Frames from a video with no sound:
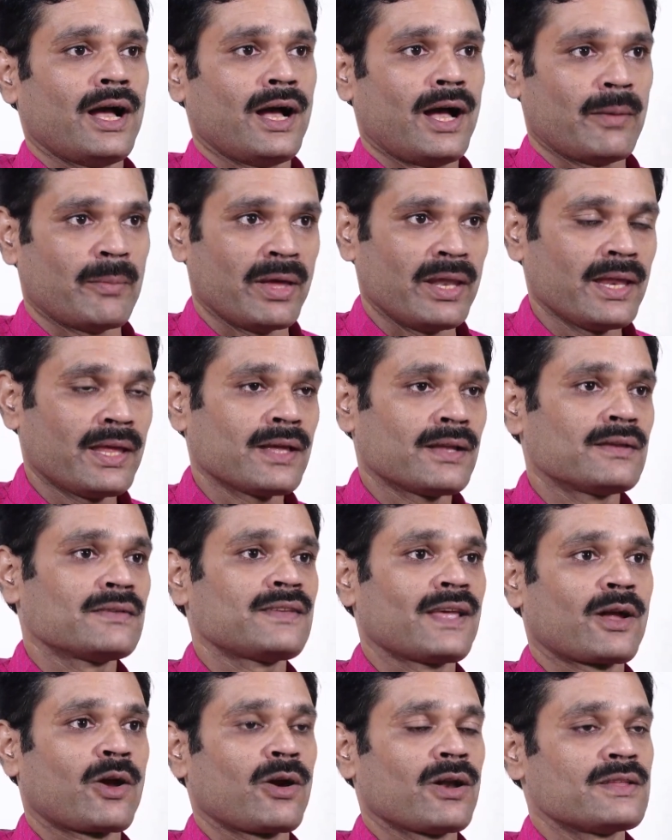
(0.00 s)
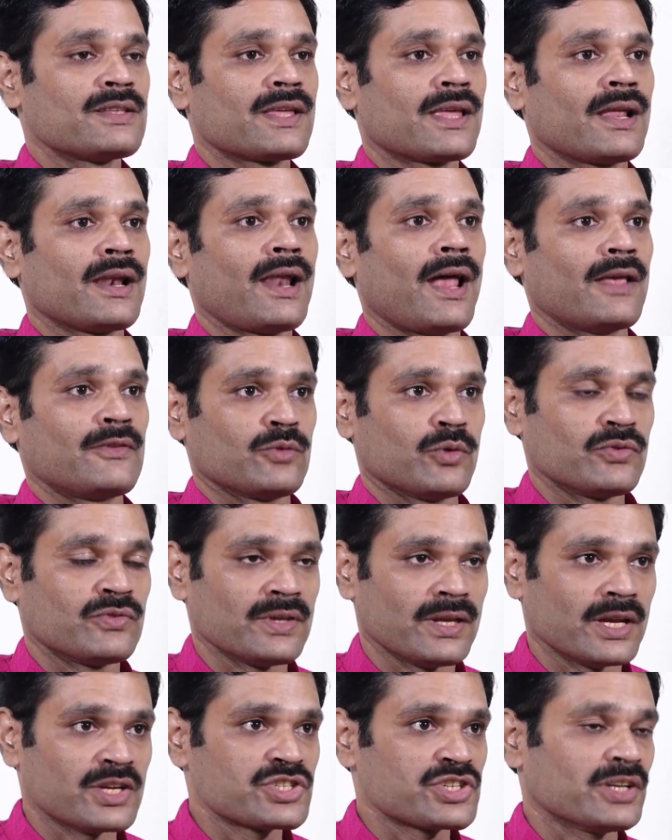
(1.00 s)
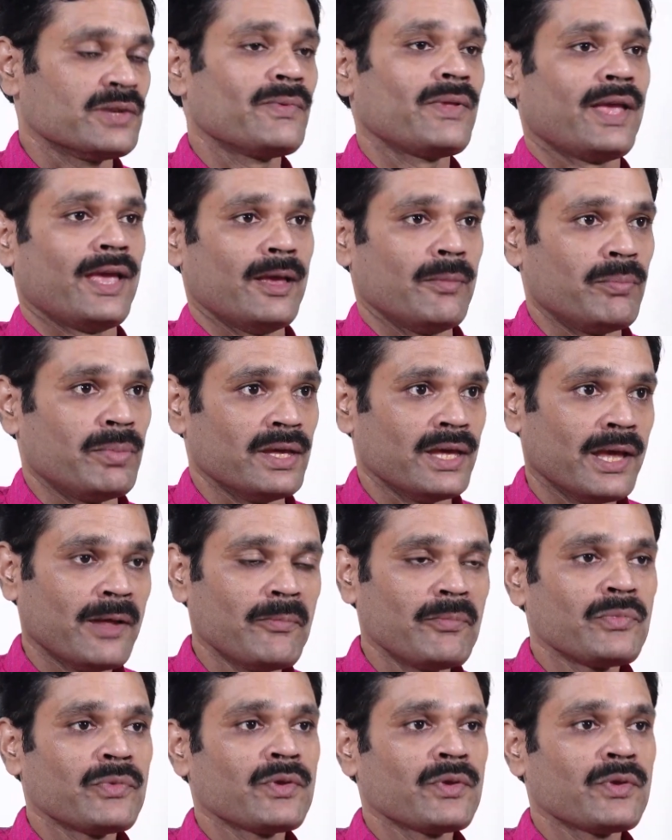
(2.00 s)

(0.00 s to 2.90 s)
American Psychological Association, APA,